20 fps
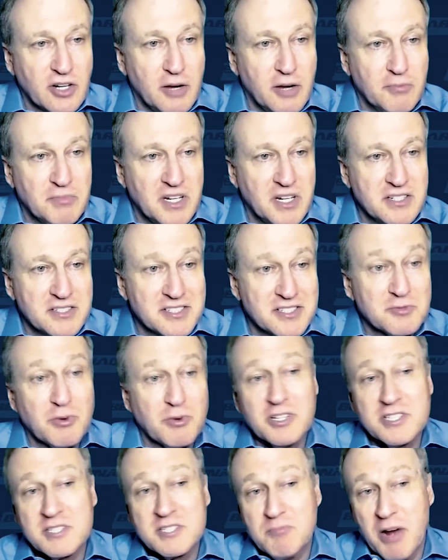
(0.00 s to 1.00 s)
companies as
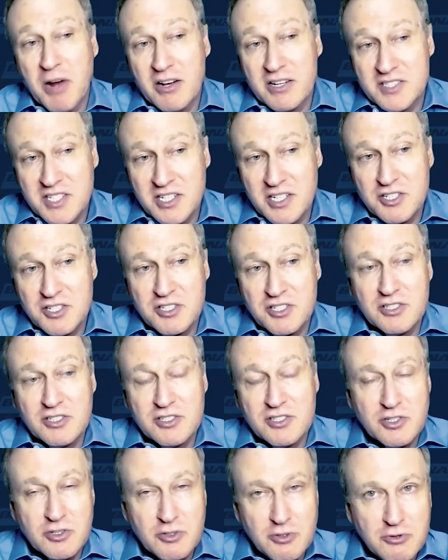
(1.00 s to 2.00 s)
well as
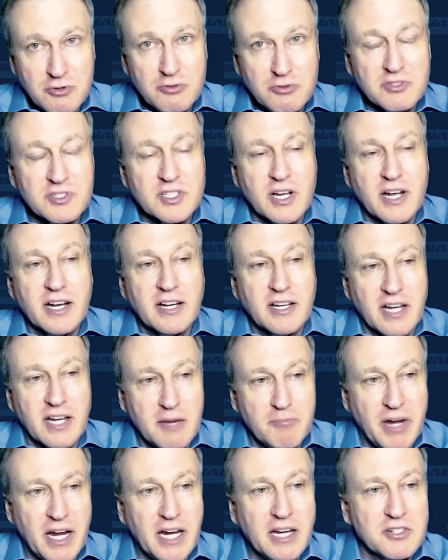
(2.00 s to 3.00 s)
politicians use a
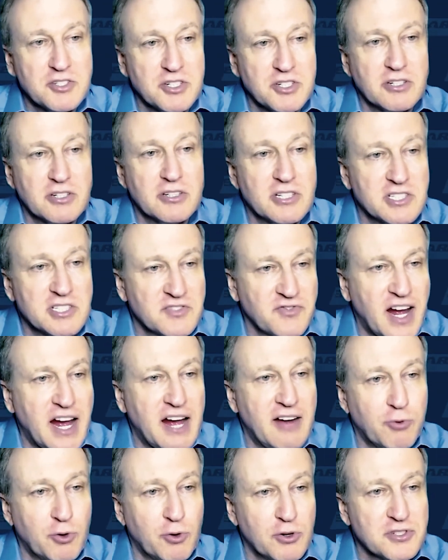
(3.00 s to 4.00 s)
campaign agenda that is
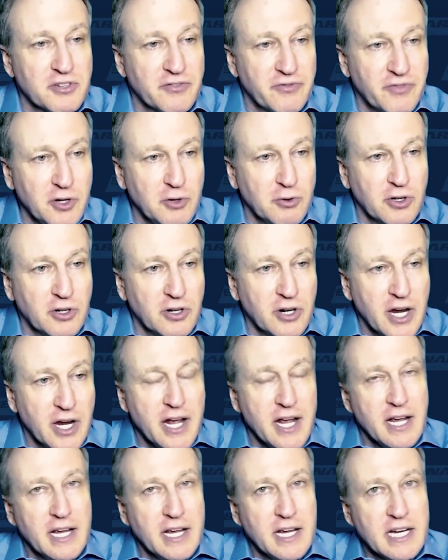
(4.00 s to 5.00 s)
five words or fewer
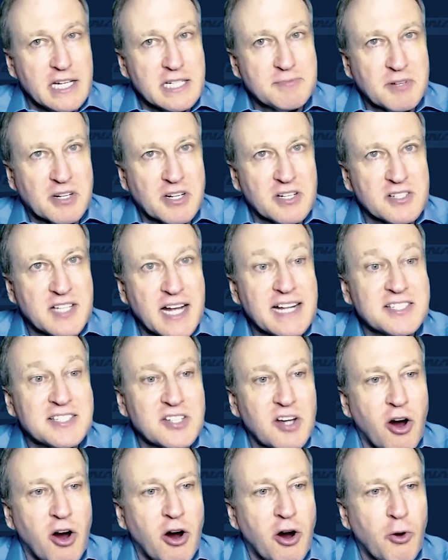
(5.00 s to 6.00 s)
is because that's
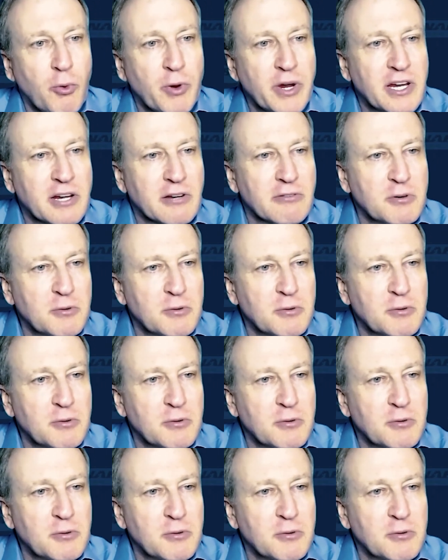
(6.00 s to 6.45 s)
all we can